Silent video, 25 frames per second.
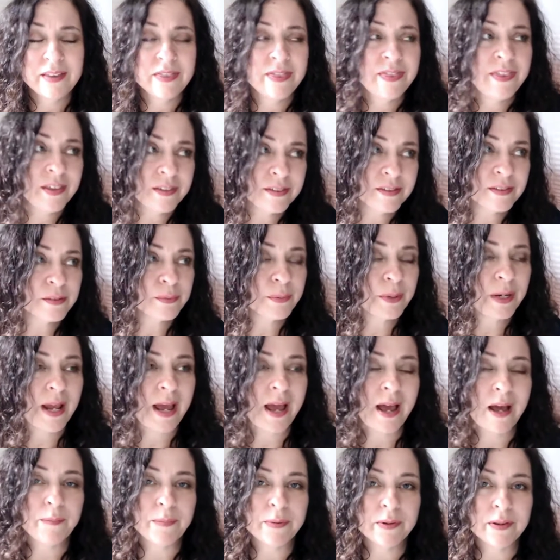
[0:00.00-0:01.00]
This is what
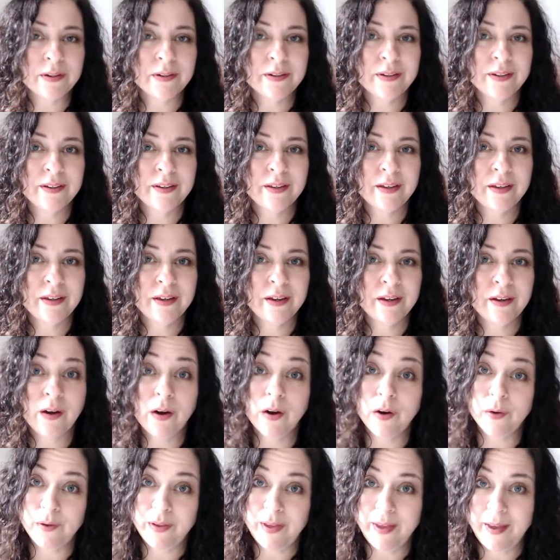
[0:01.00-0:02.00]
happened.
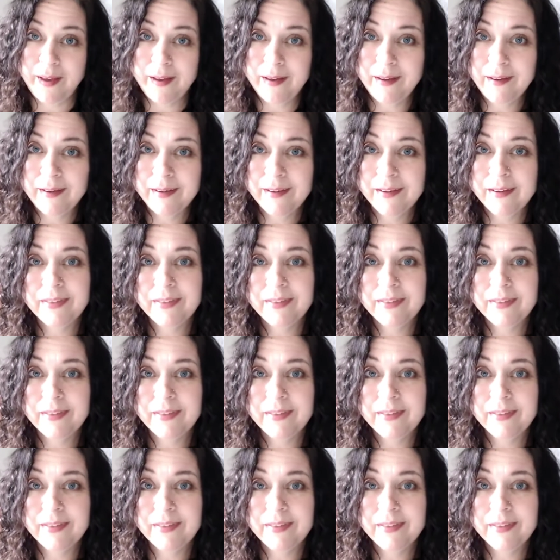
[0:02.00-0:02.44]
Oh yeah?